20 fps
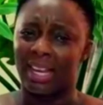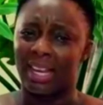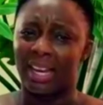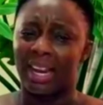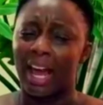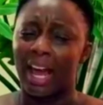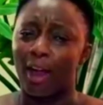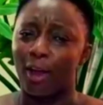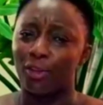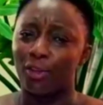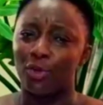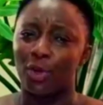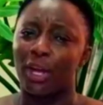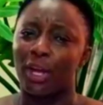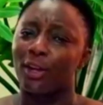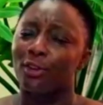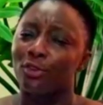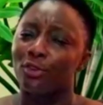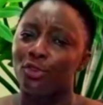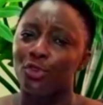and how you
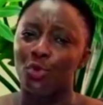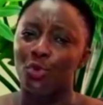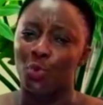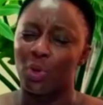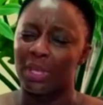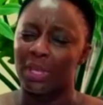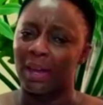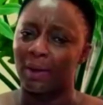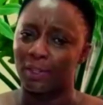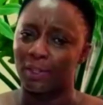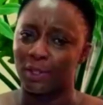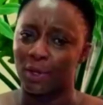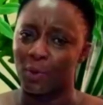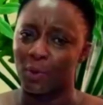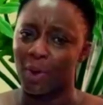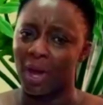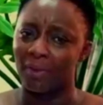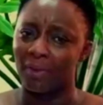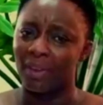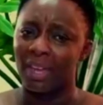can't do without your
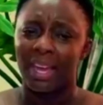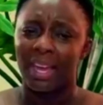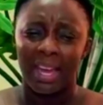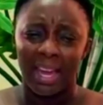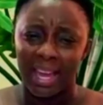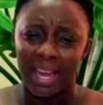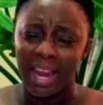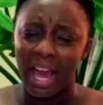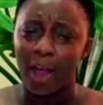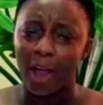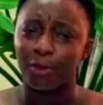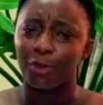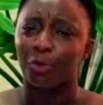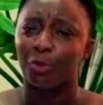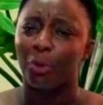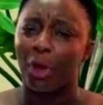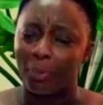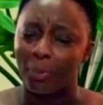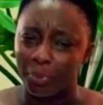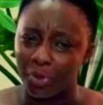wife and how
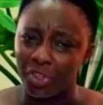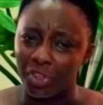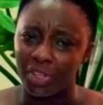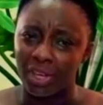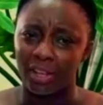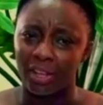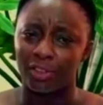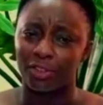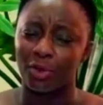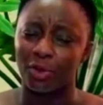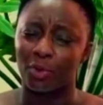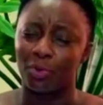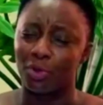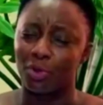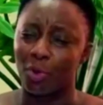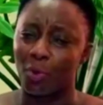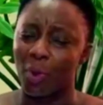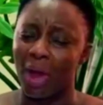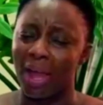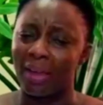you appreciate
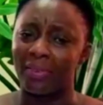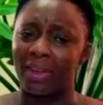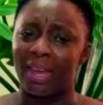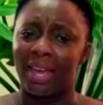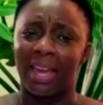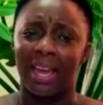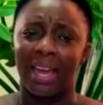your wife